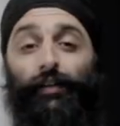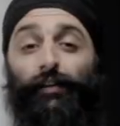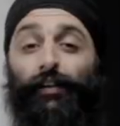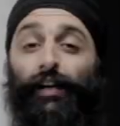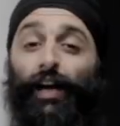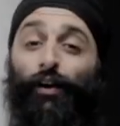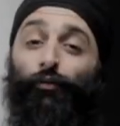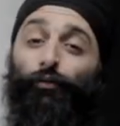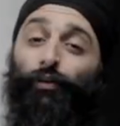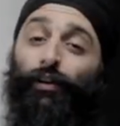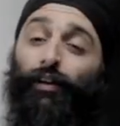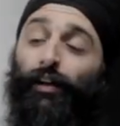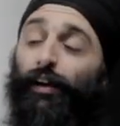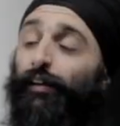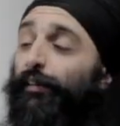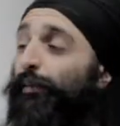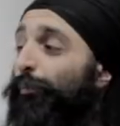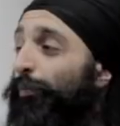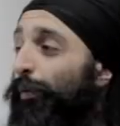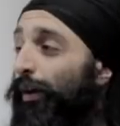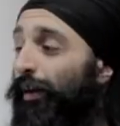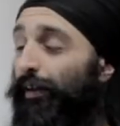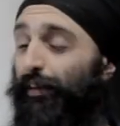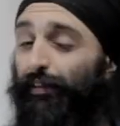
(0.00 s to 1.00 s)
And then I realized
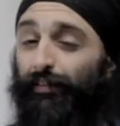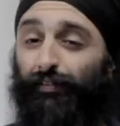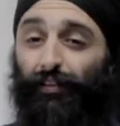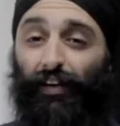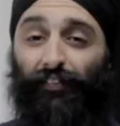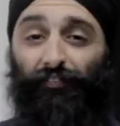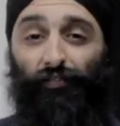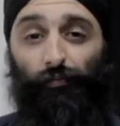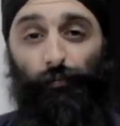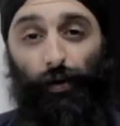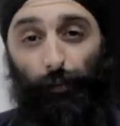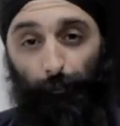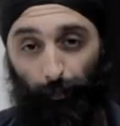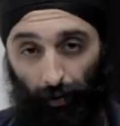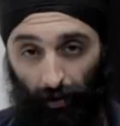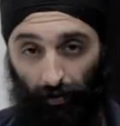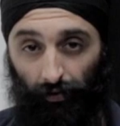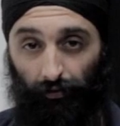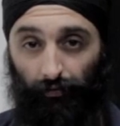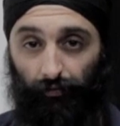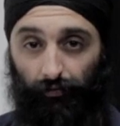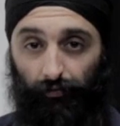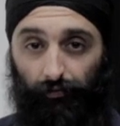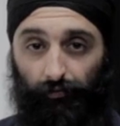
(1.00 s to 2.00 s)
it's probably the same for my
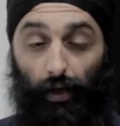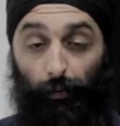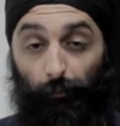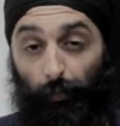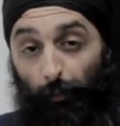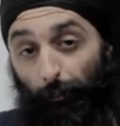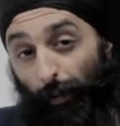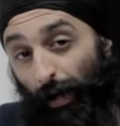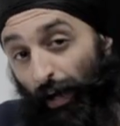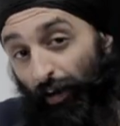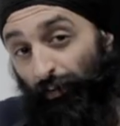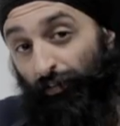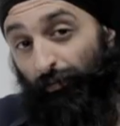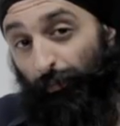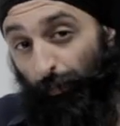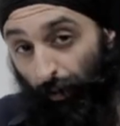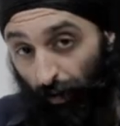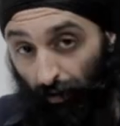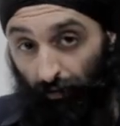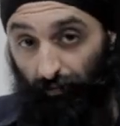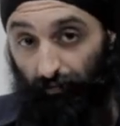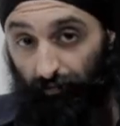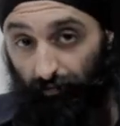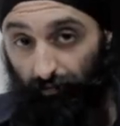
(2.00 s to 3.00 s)
parents and my parents'
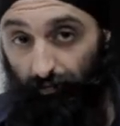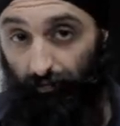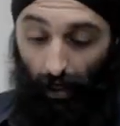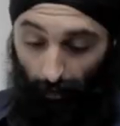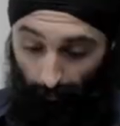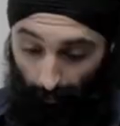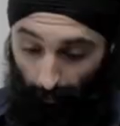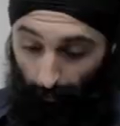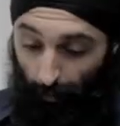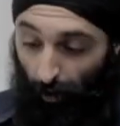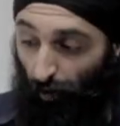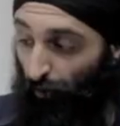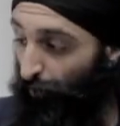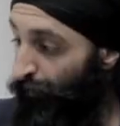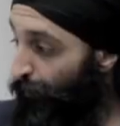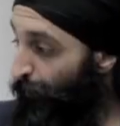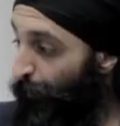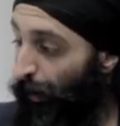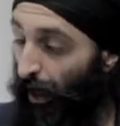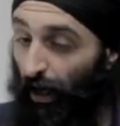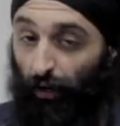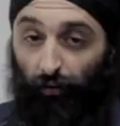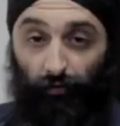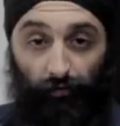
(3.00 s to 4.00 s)
parents and my parents'
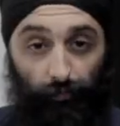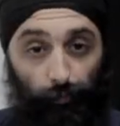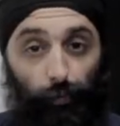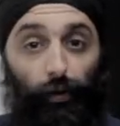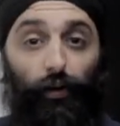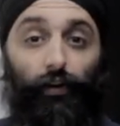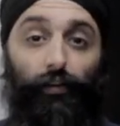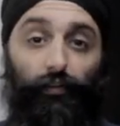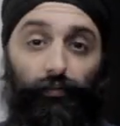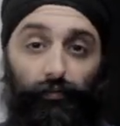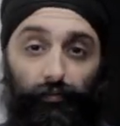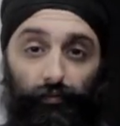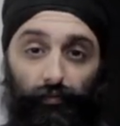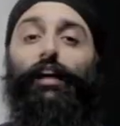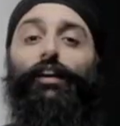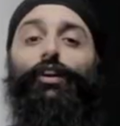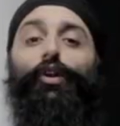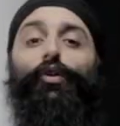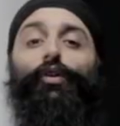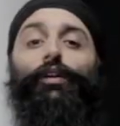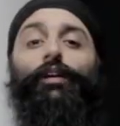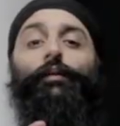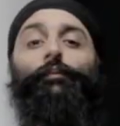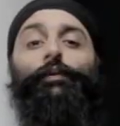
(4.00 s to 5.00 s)
parents' parents. And
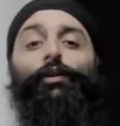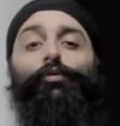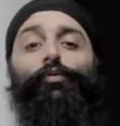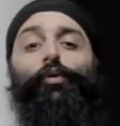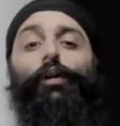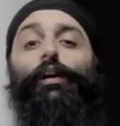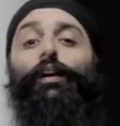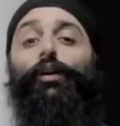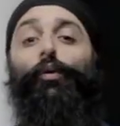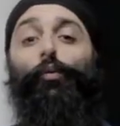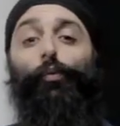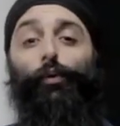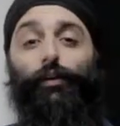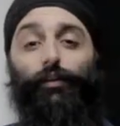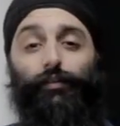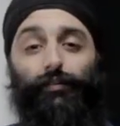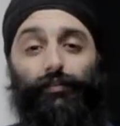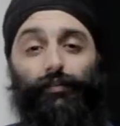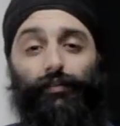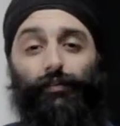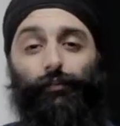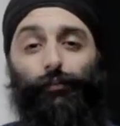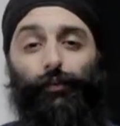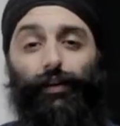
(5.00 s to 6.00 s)
don't get me wrong,
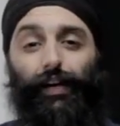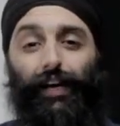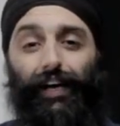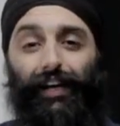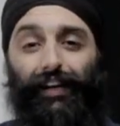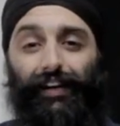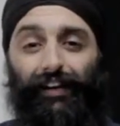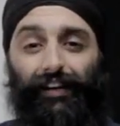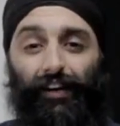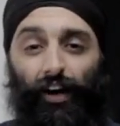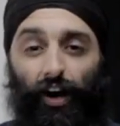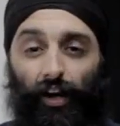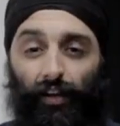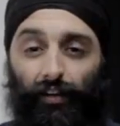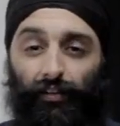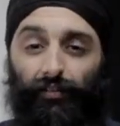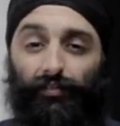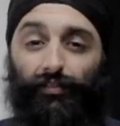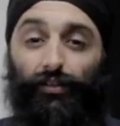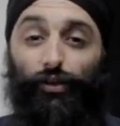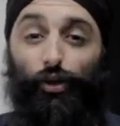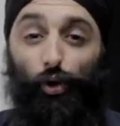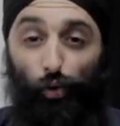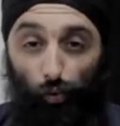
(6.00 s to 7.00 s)
wisdom and
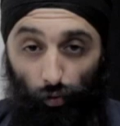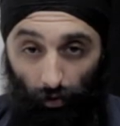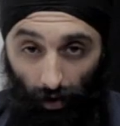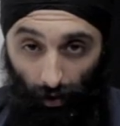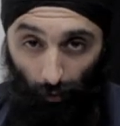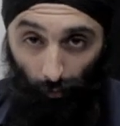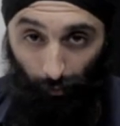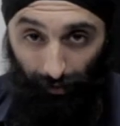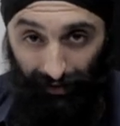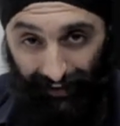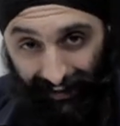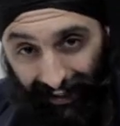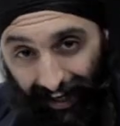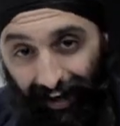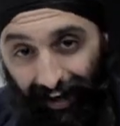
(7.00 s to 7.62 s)
knowledge do come with